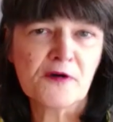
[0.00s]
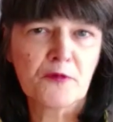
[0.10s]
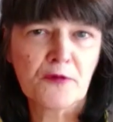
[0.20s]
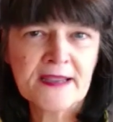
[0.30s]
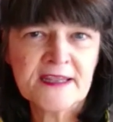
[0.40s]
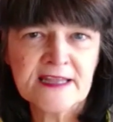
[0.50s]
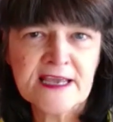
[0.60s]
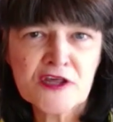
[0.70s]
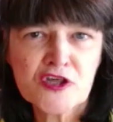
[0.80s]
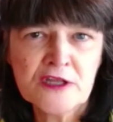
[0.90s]

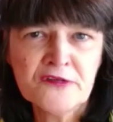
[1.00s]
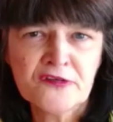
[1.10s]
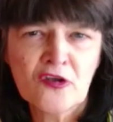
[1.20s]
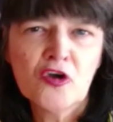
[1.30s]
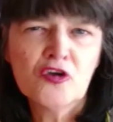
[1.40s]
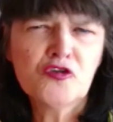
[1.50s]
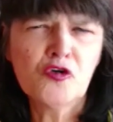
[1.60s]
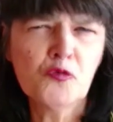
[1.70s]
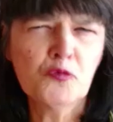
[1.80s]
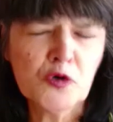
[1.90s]
regulations
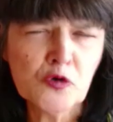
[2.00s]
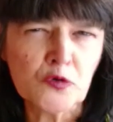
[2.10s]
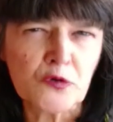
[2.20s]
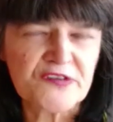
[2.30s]
to rules.